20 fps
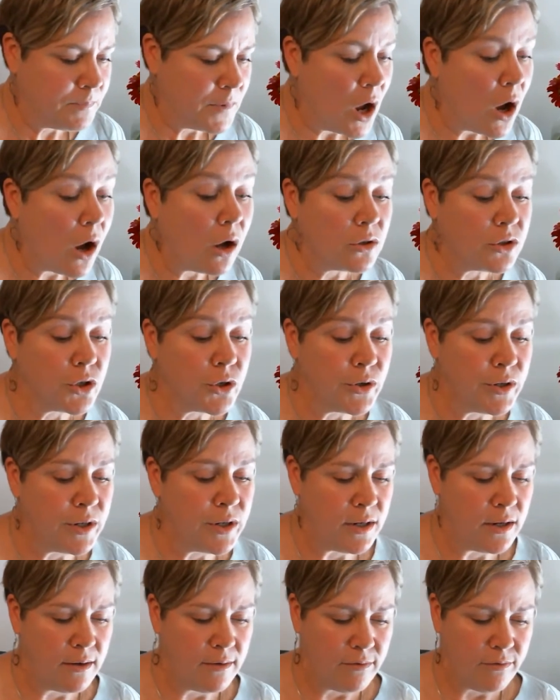
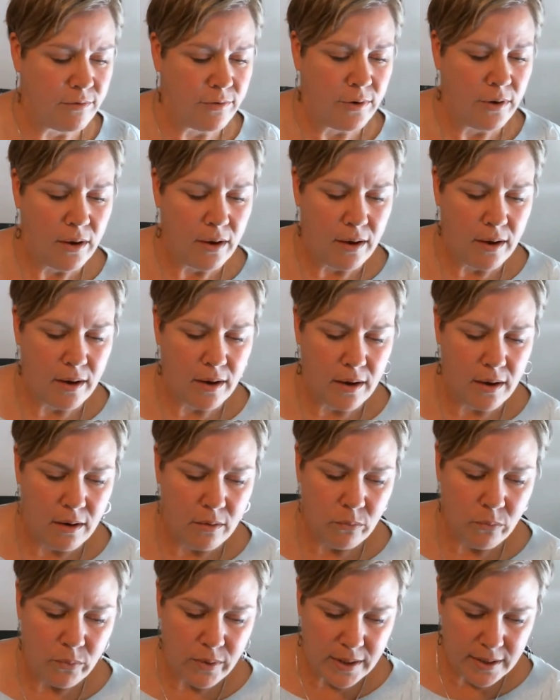alternative
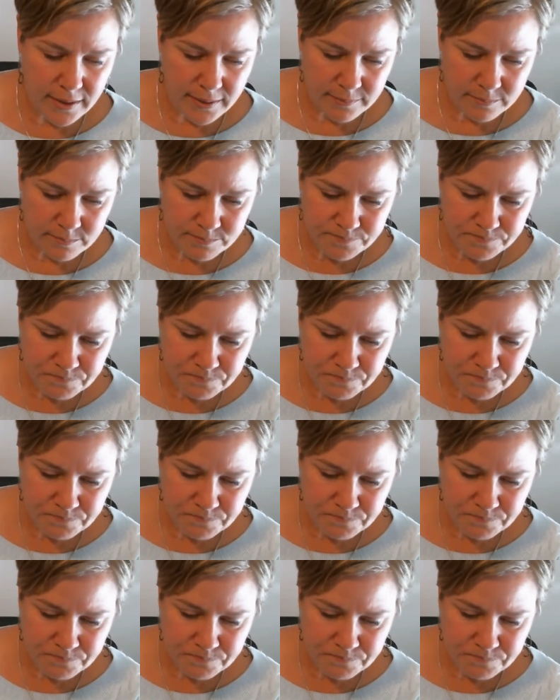reading.